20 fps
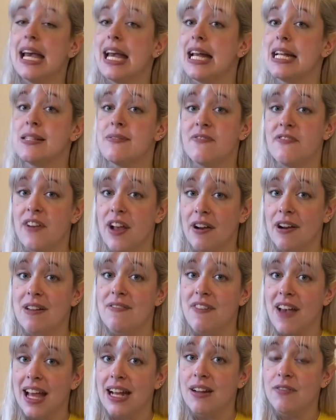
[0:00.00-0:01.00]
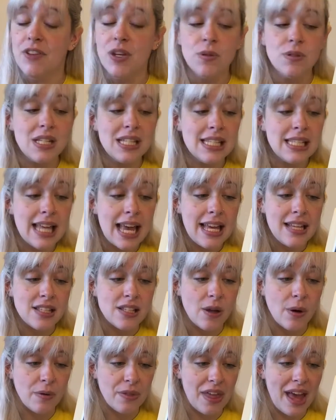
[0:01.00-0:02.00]
It's very vain of you to say
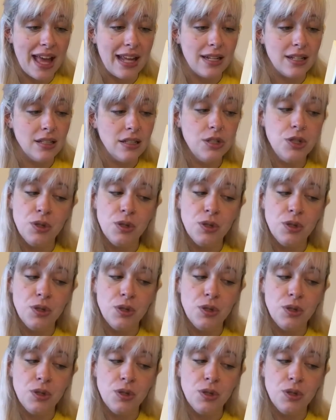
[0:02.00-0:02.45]
so, then.